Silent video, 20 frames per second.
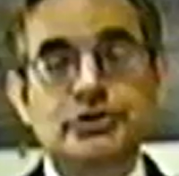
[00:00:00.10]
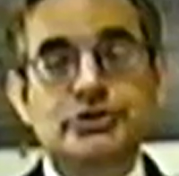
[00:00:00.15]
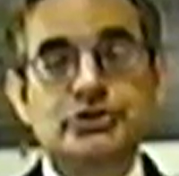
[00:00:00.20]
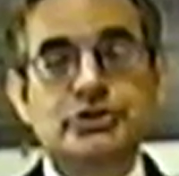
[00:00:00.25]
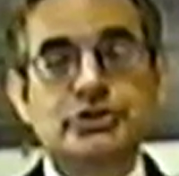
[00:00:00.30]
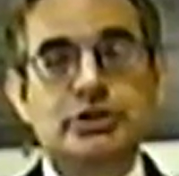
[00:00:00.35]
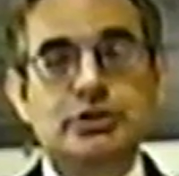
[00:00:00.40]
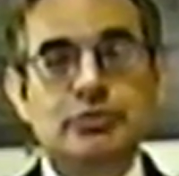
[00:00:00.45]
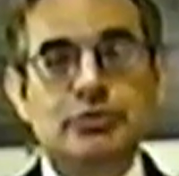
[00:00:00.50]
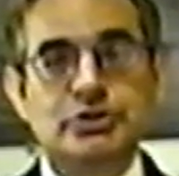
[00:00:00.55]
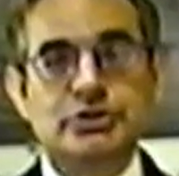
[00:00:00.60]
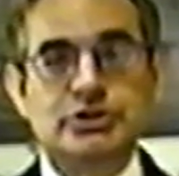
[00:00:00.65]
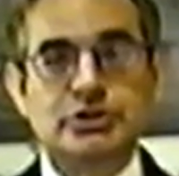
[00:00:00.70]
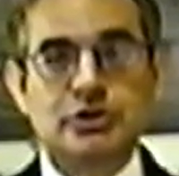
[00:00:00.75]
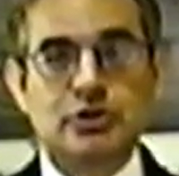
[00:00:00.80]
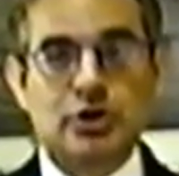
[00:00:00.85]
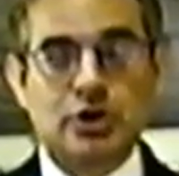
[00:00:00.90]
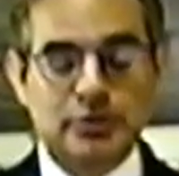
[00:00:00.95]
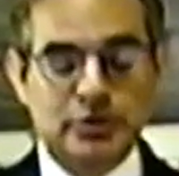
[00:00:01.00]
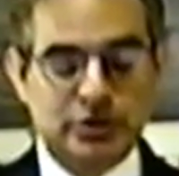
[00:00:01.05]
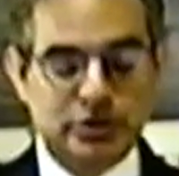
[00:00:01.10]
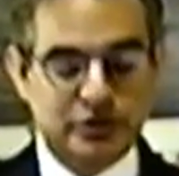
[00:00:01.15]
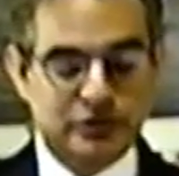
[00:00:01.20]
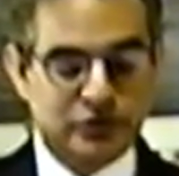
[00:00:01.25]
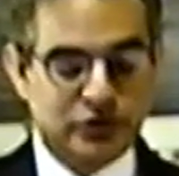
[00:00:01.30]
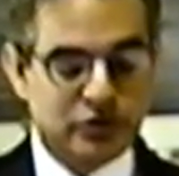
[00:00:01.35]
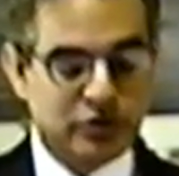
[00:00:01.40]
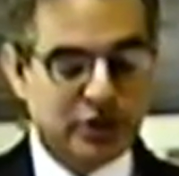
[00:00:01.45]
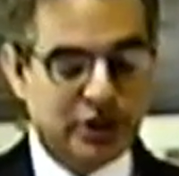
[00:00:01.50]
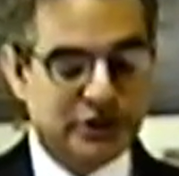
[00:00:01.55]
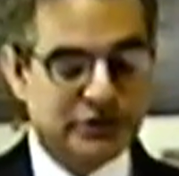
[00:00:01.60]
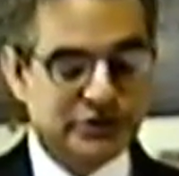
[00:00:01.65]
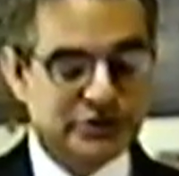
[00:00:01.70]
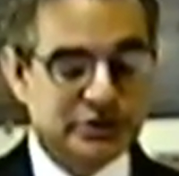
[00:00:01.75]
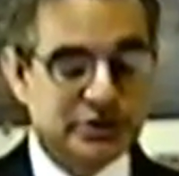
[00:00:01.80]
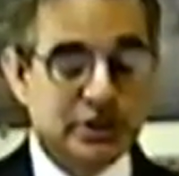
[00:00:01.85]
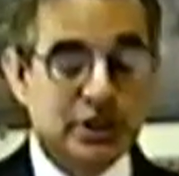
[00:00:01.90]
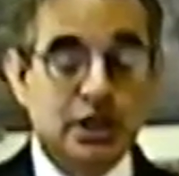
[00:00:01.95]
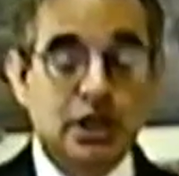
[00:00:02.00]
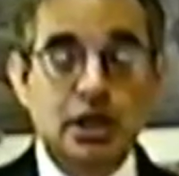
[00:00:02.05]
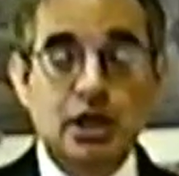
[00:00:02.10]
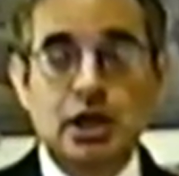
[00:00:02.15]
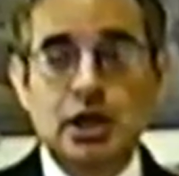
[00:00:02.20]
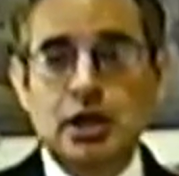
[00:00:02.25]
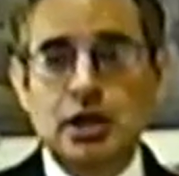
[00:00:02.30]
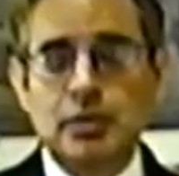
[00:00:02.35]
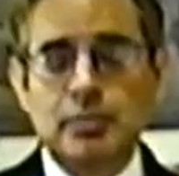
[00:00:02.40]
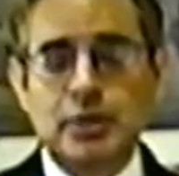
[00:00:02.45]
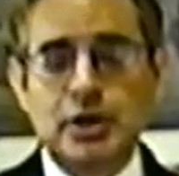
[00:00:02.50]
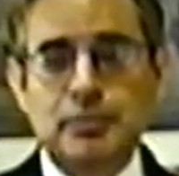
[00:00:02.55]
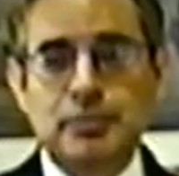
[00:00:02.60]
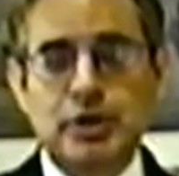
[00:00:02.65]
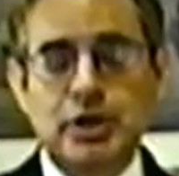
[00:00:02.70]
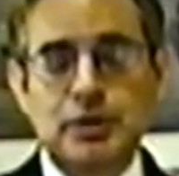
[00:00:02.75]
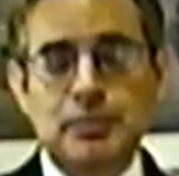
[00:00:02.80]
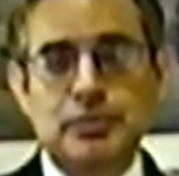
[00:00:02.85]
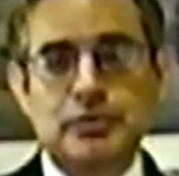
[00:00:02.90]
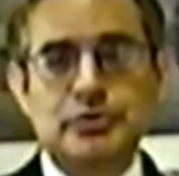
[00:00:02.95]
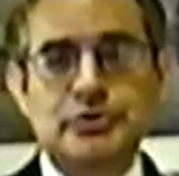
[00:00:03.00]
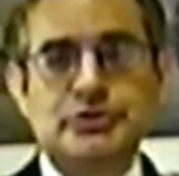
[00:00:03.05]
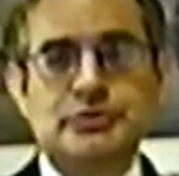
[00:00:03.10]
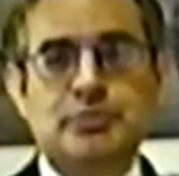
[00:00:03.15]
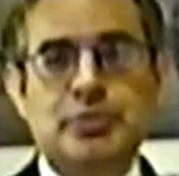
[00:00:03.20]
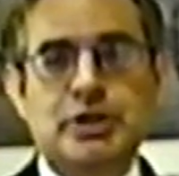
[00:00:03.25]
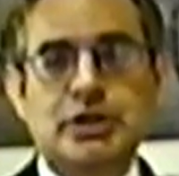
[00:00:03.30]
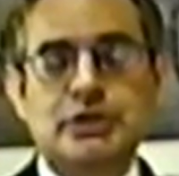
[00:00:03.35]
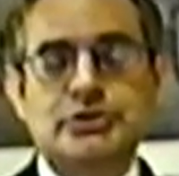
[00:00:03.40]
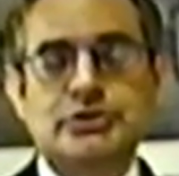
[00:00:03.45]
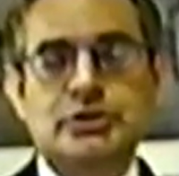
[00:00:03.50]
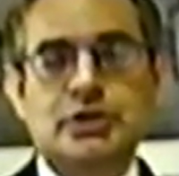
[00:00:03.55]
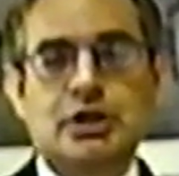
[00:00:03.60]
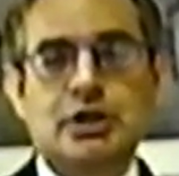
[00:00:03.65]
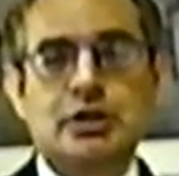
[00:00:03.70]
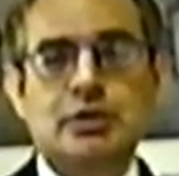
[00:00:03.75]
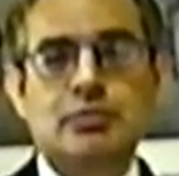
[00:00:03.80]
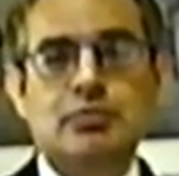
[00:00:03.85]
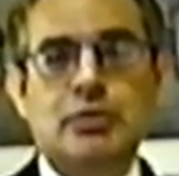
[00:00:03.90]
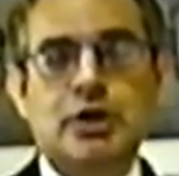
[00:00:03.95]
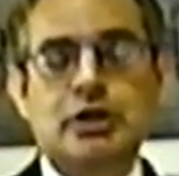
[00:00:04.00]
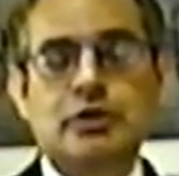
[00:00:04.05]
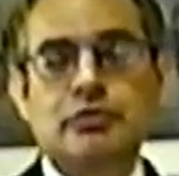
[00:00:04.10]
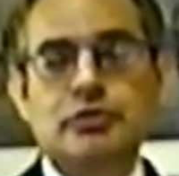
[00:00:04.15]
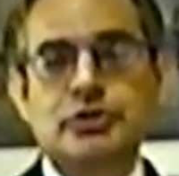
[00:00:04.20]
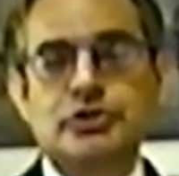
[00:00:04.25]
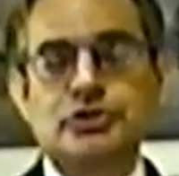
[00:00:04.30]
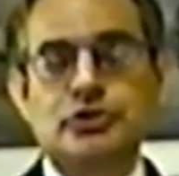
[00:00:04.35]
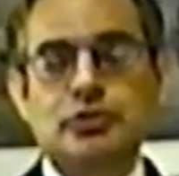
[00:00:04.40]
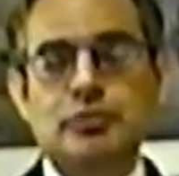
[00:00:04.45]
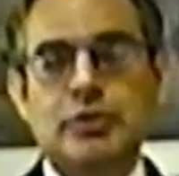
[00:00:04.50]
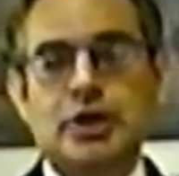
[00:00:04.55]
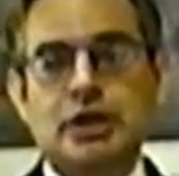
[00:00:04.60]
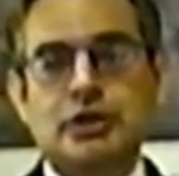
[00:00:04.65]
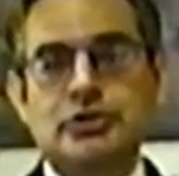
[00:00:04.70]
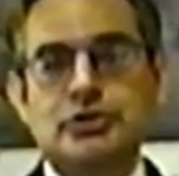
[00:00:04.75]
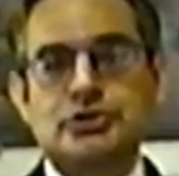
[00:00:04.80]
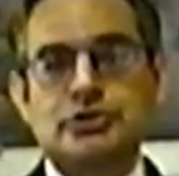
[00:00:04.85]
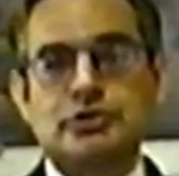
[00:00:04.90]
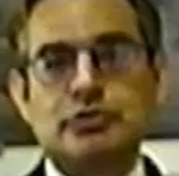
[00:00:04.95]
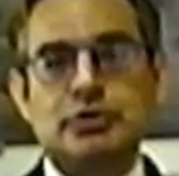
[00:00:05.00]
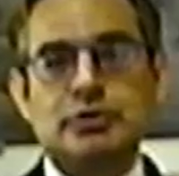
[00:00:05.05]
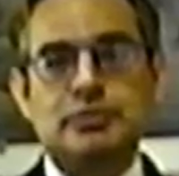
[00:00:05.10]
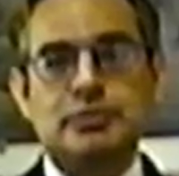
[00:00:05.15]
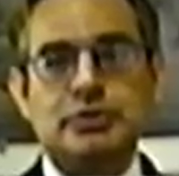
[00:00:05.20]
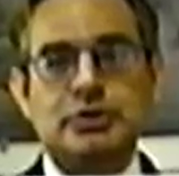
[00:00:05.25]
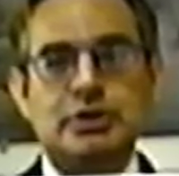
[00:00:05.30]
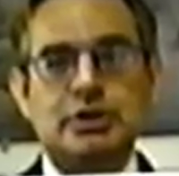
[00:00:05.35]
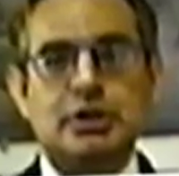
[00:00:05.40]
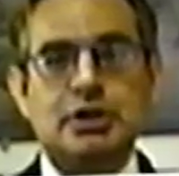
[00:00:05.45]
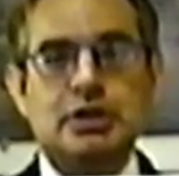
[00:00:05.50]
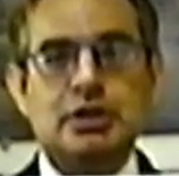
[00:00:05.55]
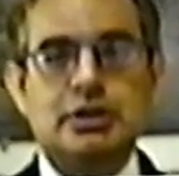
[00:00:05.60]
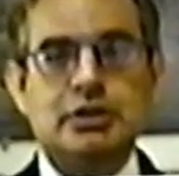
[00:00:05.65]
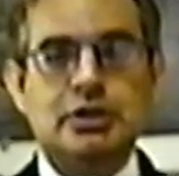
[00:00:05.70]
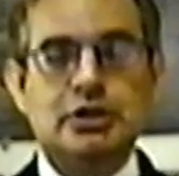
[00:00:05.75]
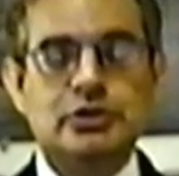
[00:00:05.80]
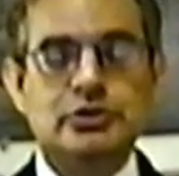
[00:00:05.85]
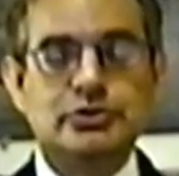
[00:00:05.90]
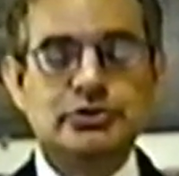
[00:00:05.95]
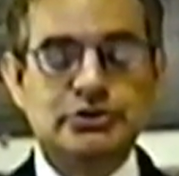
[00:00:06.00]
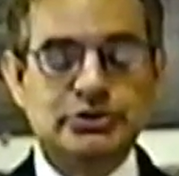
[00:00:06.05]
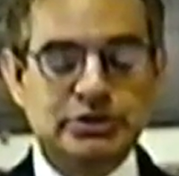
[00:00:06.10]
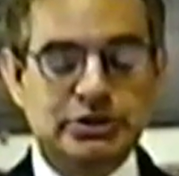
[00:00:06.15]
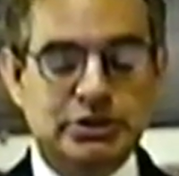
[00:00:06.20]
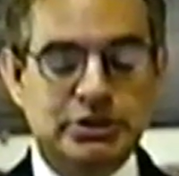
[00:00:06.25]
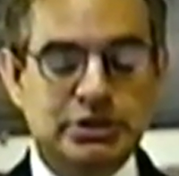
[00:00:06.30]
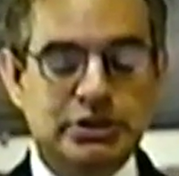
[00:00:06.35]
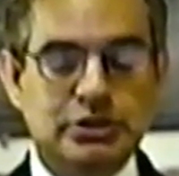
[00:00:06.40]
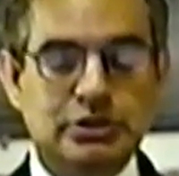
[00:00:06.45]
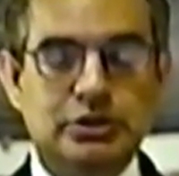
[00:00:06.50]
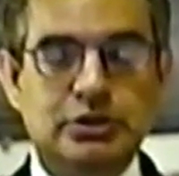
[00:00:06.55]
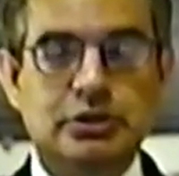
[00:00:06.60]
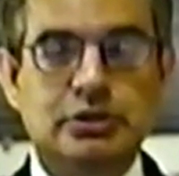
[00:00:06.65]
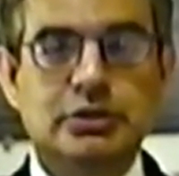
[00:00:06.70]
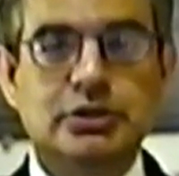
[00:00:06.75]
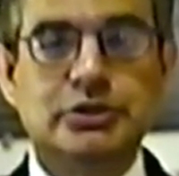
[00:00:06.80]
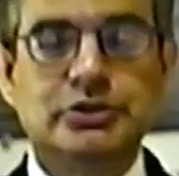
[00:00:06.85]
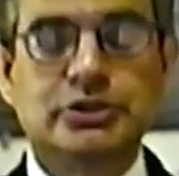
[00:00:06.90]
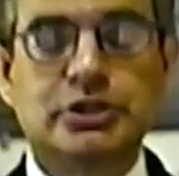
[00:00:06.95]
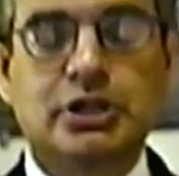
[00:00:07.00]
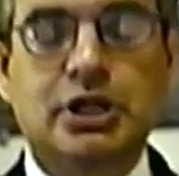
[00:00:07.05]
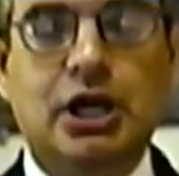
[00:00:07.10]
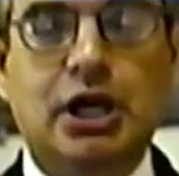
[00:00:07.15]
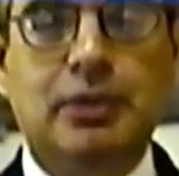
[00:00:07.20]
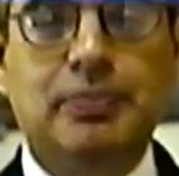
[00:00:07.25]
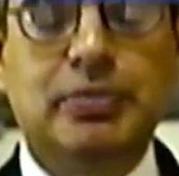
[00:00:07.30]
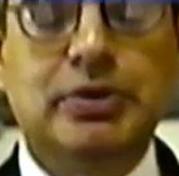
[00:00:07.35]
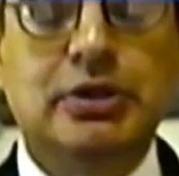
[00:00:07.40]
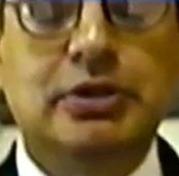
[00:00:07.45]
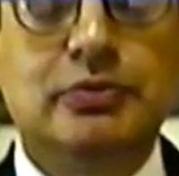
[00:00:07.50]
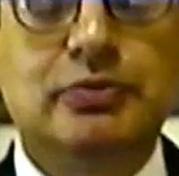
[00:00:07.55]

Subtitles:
Seamless Garment of Christ. My paper is based on my original manuscript that you see here. It's a copy.